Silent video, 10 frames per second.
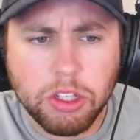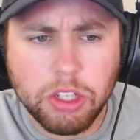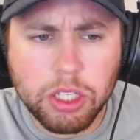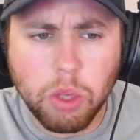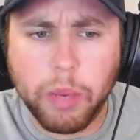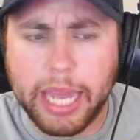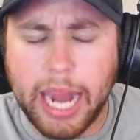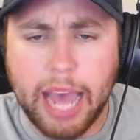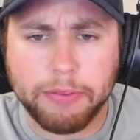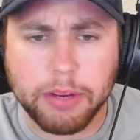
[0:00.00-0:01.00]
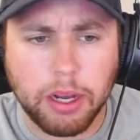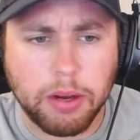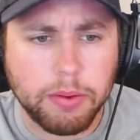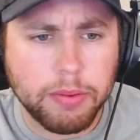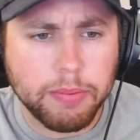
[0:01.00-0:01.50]
just a week and a half
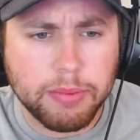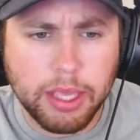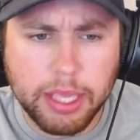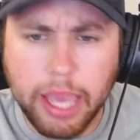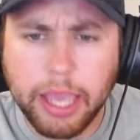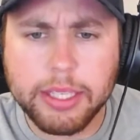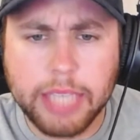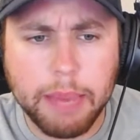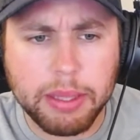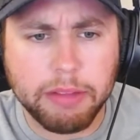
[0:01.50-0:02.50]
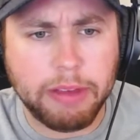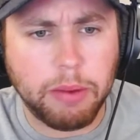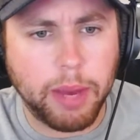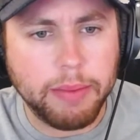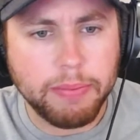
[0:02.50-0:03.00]
ago, the Yankees came into
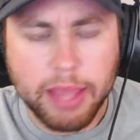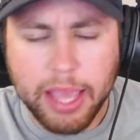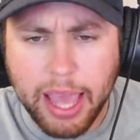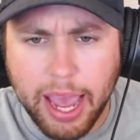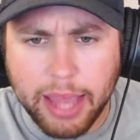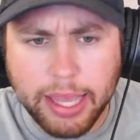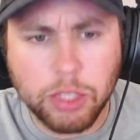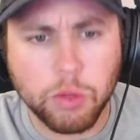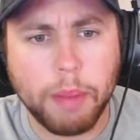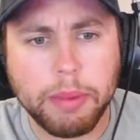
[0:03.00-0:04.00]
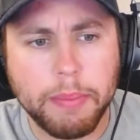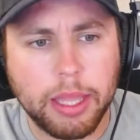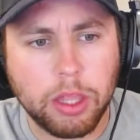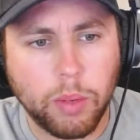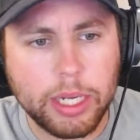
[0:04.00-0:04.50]
Fenway and they swept them
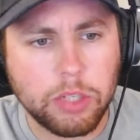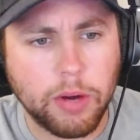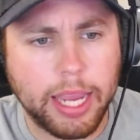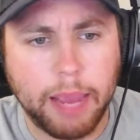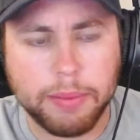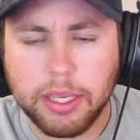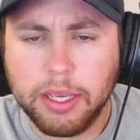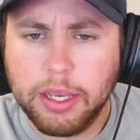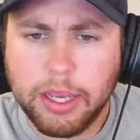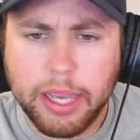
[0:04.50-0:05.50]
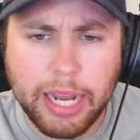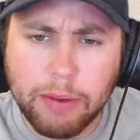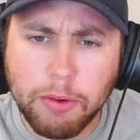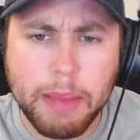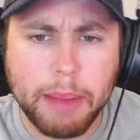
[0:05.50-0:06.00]
in three straight games. And I
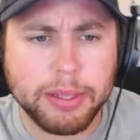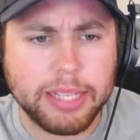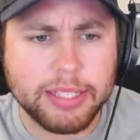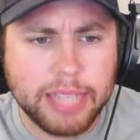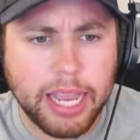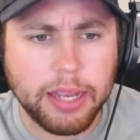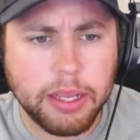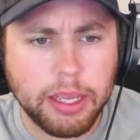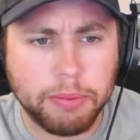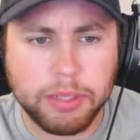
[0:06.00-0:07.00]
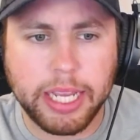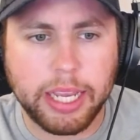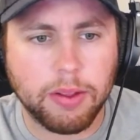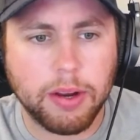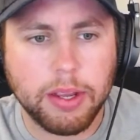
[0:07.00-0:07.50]
remember that Stanton in
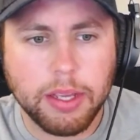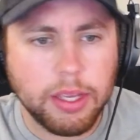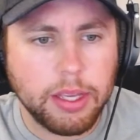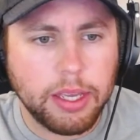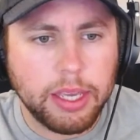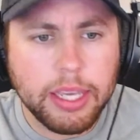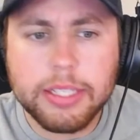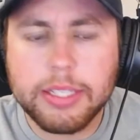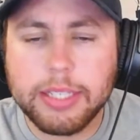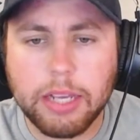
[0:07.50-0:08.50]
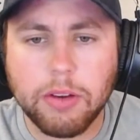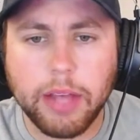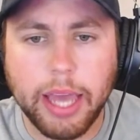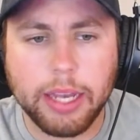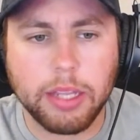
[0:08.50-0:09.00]
particular, he
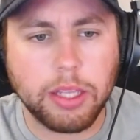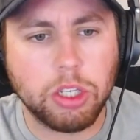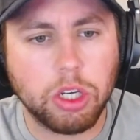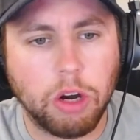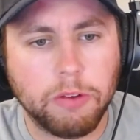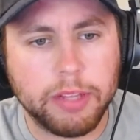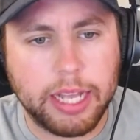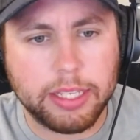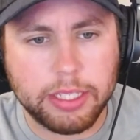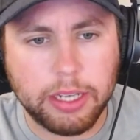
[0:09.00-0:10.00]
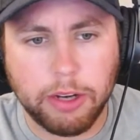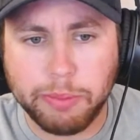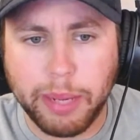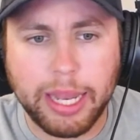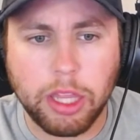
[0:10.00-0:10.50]
single handedly took over that series
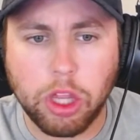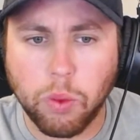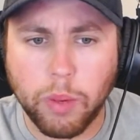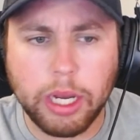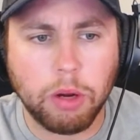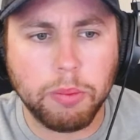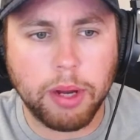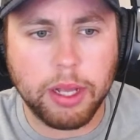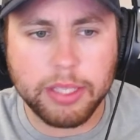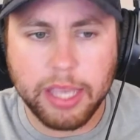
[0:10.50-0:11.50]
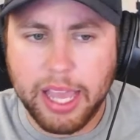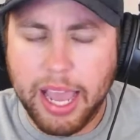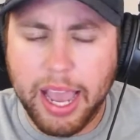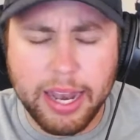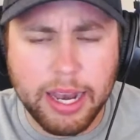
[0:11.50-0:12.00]
by hitting three home runs
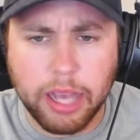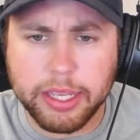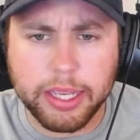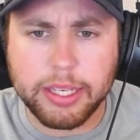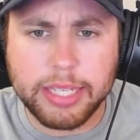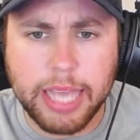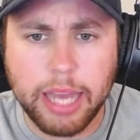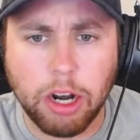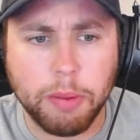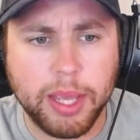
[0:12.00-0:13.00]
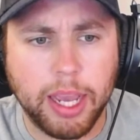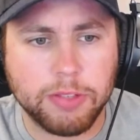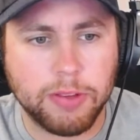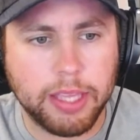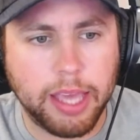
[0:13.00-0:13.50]
and knocking in 10
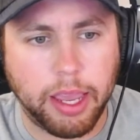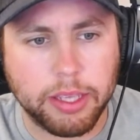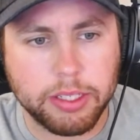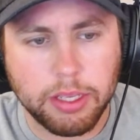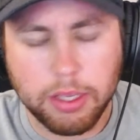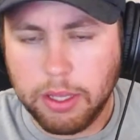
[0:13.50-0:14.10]
RBIs for the Yankees.